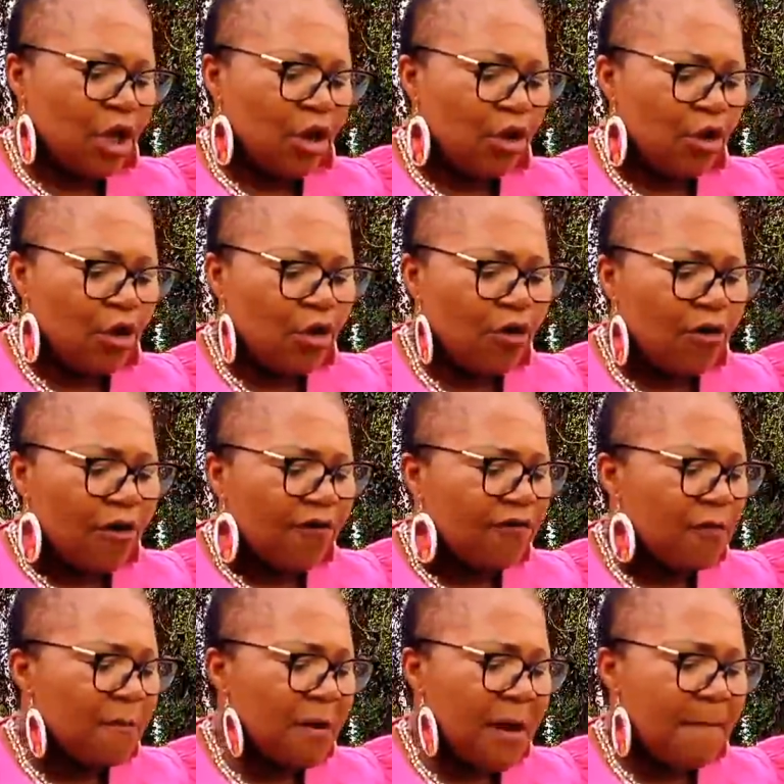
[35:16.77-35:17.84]
You know,
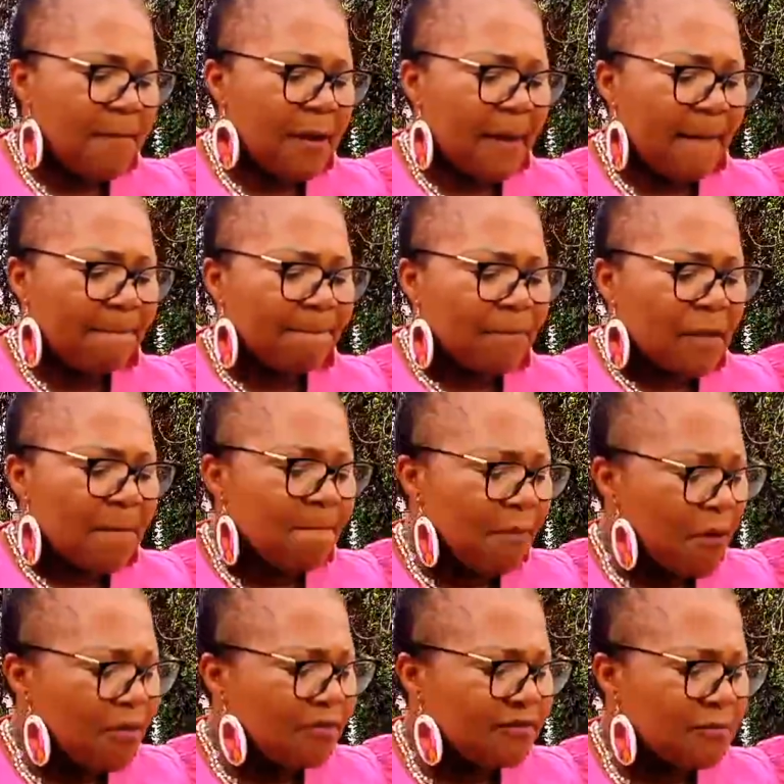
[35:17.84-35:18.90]
Zimbabwe
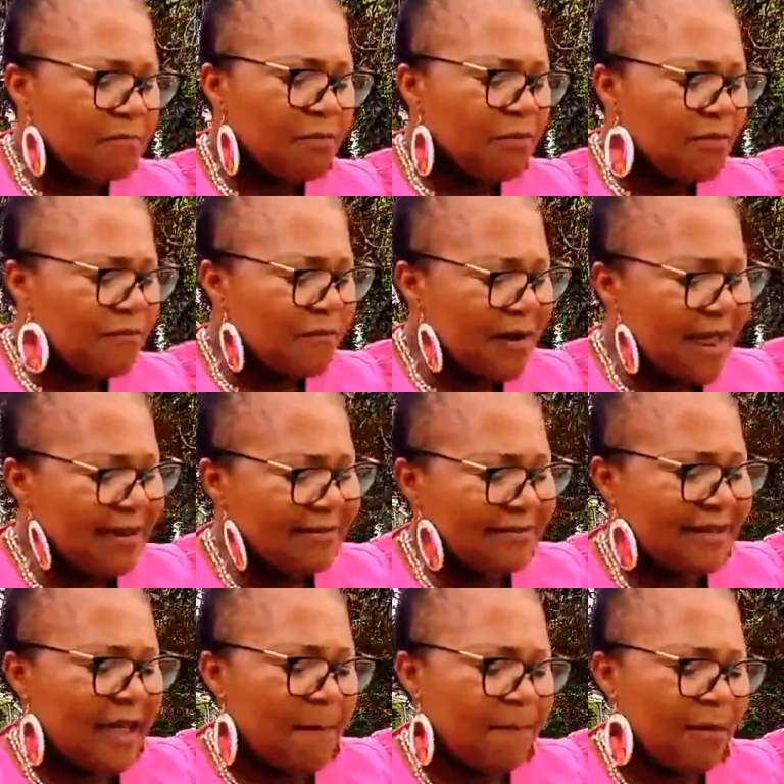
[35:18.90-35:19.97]
boasts beautiful
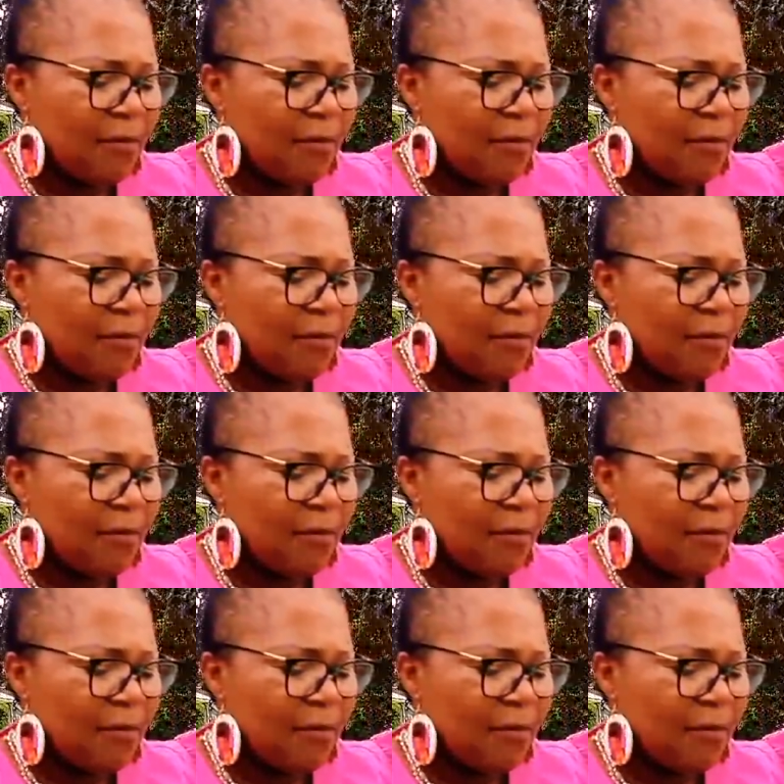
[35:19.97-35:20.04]
landscape,